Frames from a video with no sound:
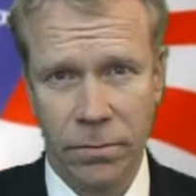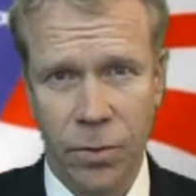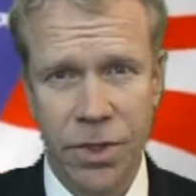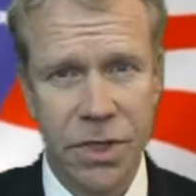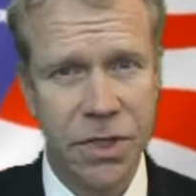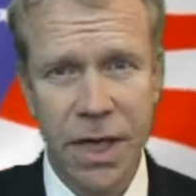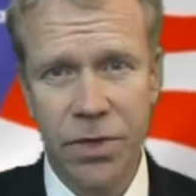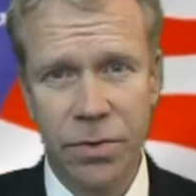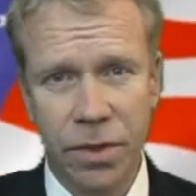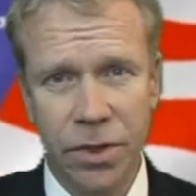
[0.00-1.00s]
which is
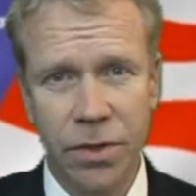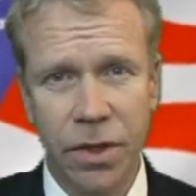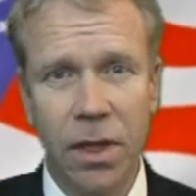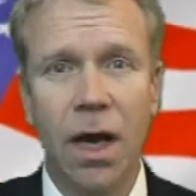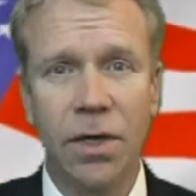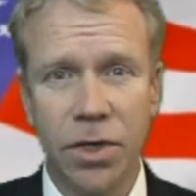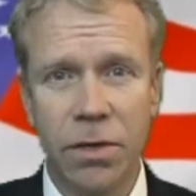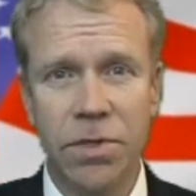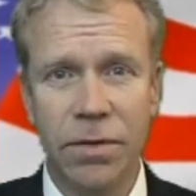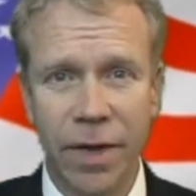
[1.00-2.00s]
central to the
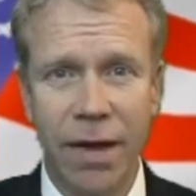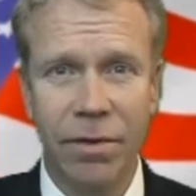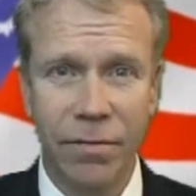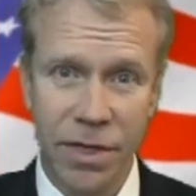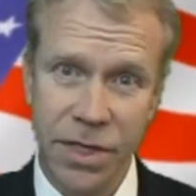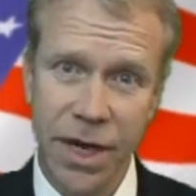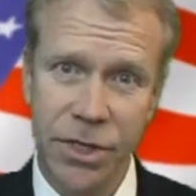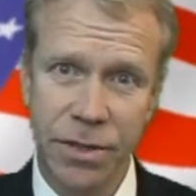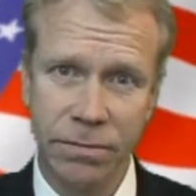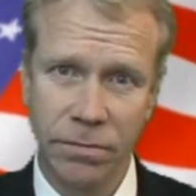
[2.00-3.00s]
long-term survival of this
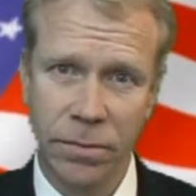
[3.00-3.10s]
nation.